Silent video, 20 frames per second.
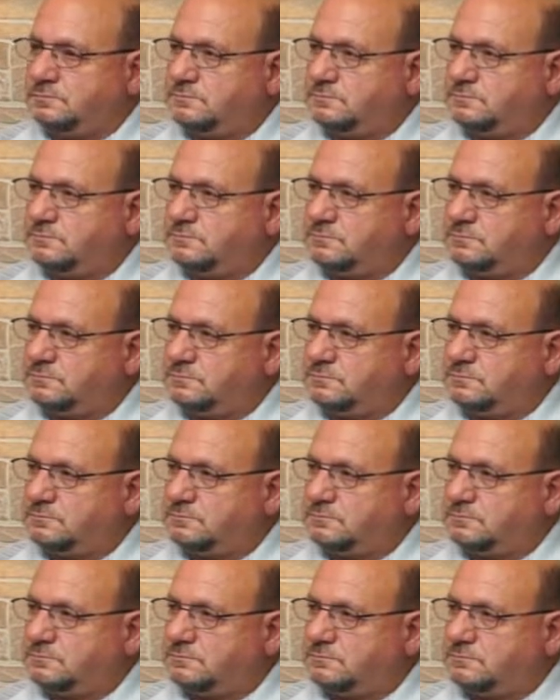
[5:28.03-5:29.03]

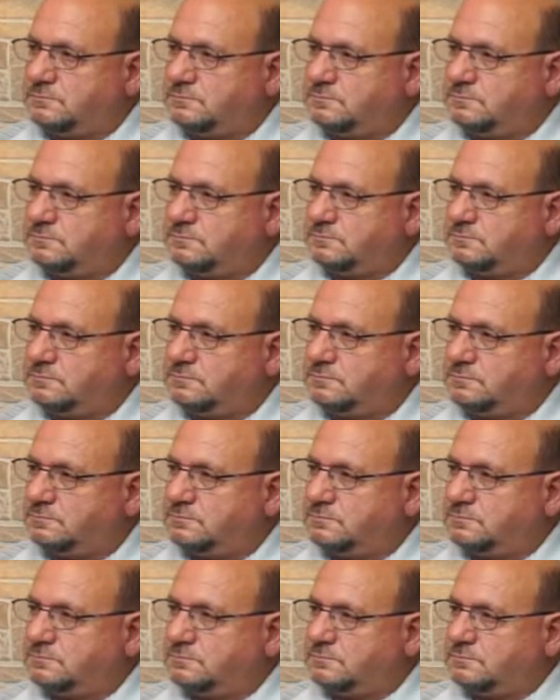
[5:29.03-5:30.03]

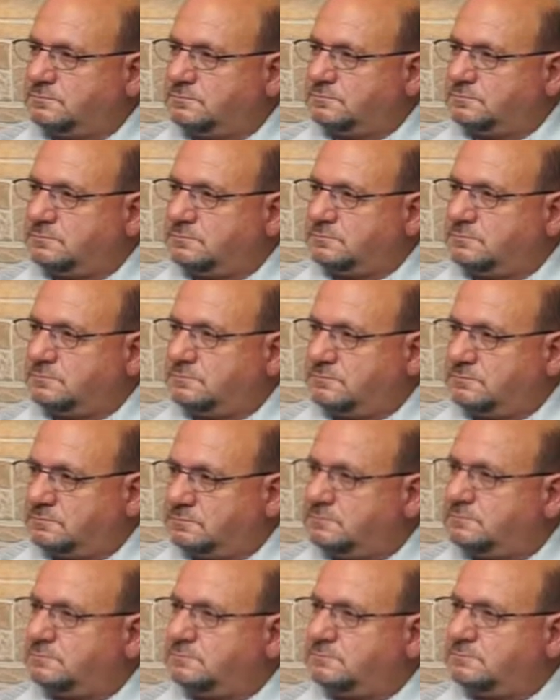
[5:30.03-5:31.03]

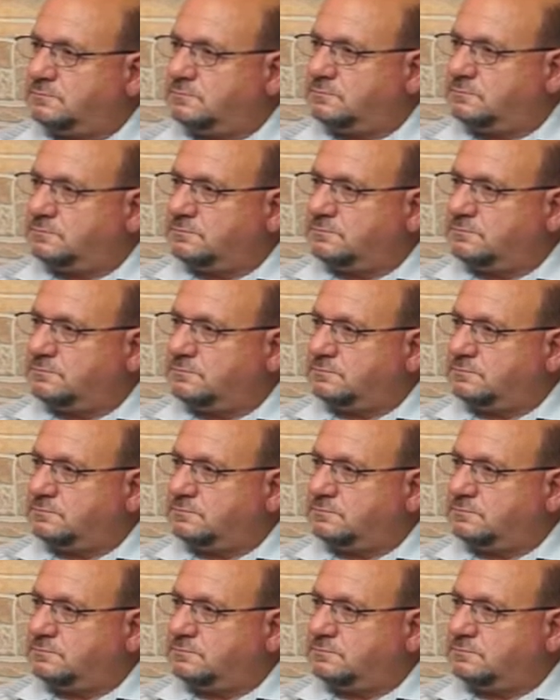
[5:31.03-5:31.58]
The person shown says nothing.